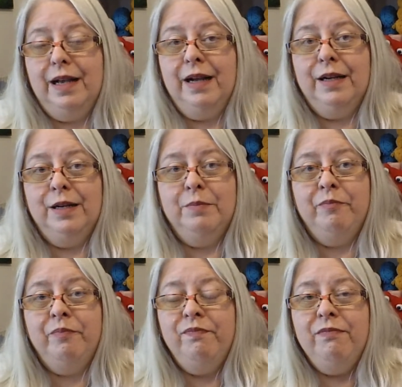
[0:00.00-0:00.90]

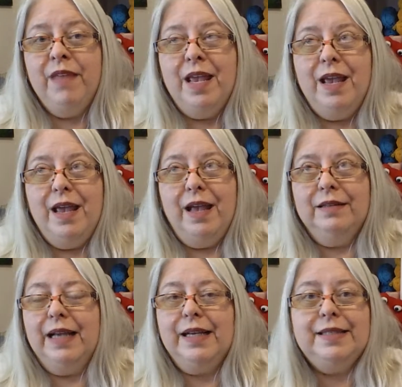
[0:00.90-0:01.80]

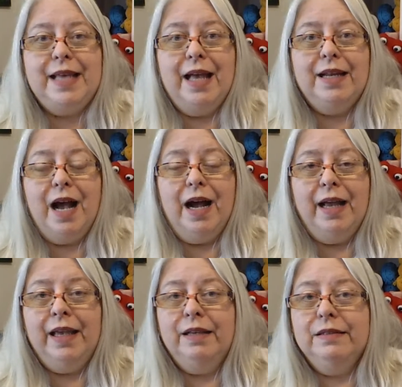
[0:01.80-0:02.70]
Like I said,
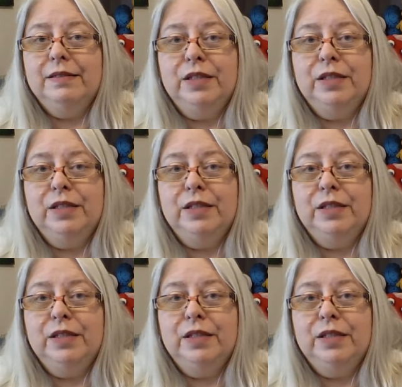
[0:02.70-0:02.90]
I